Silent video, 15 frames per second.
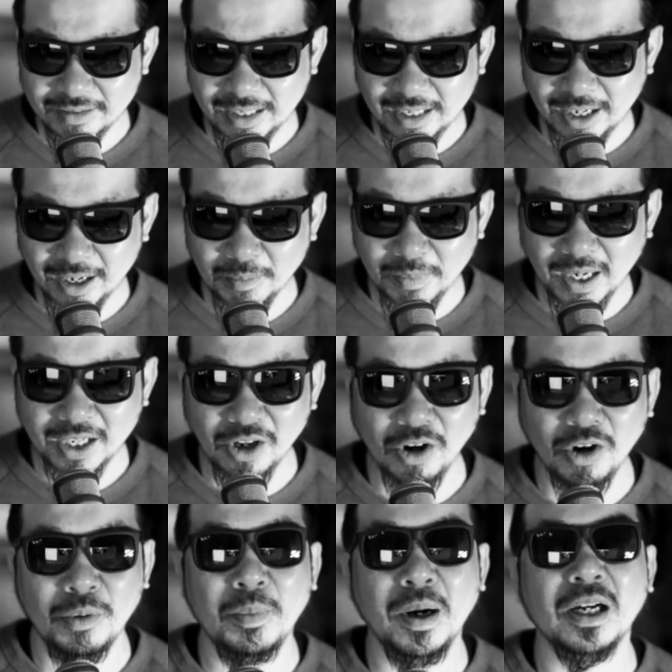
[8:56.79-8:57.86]
And I'm like,
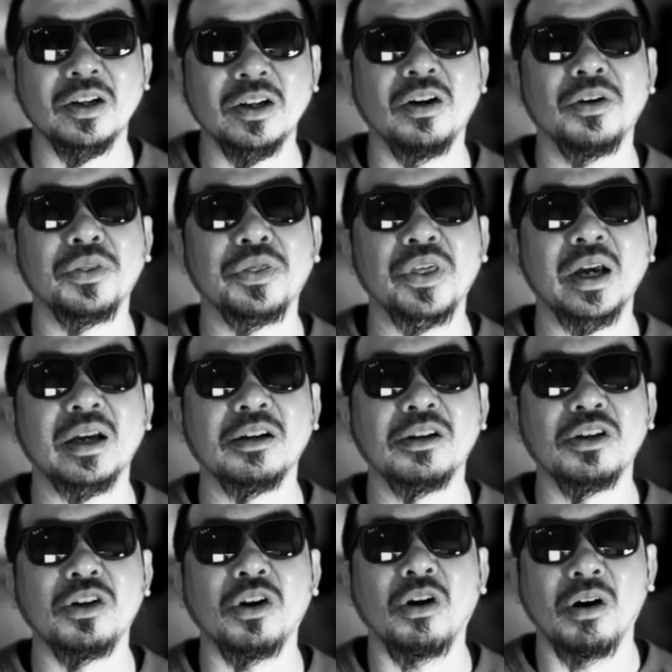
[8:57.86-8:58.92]
oh my God, thank
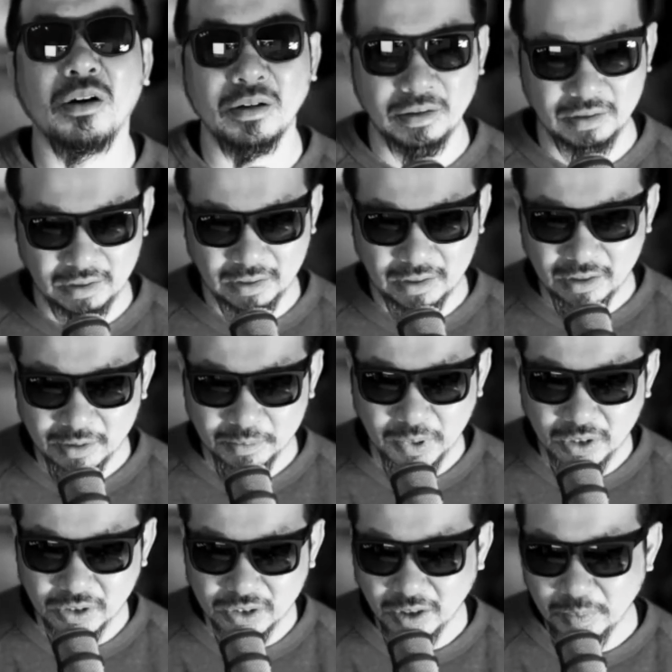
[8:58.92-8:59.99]
God.
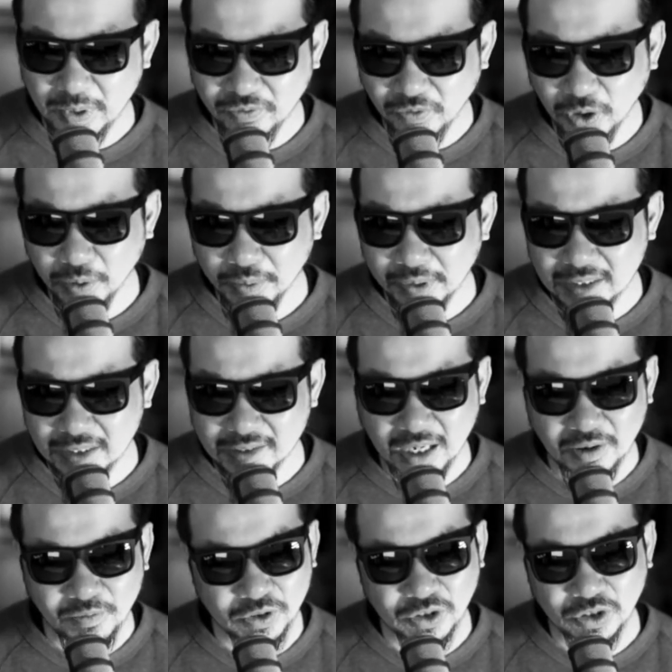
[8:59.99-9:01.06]
Because I've been following this
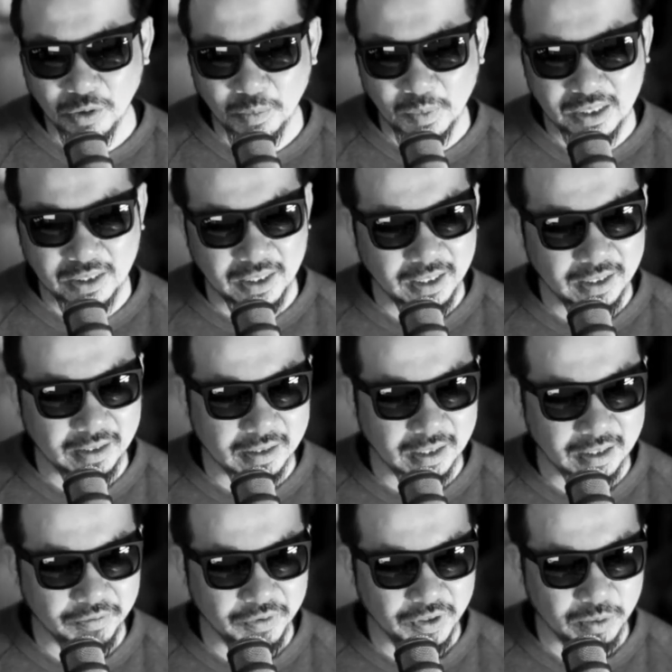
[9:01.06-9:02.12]
game for so many years.
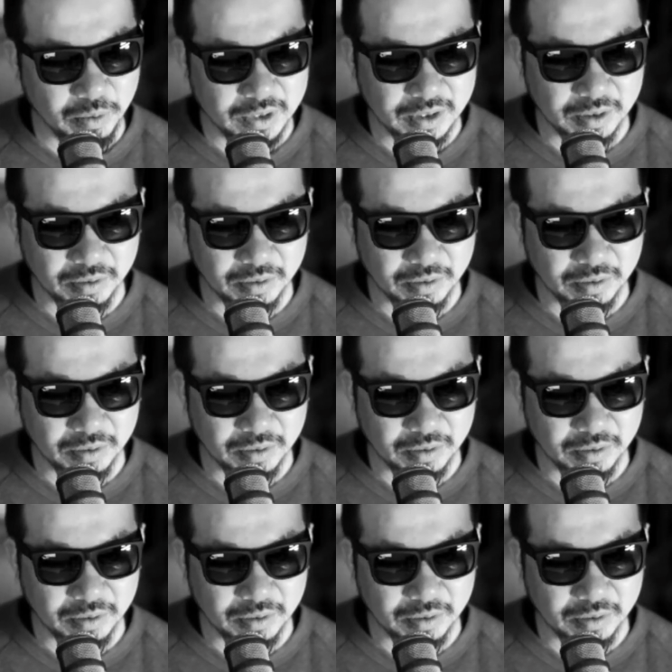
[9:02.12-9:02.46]
And if he was to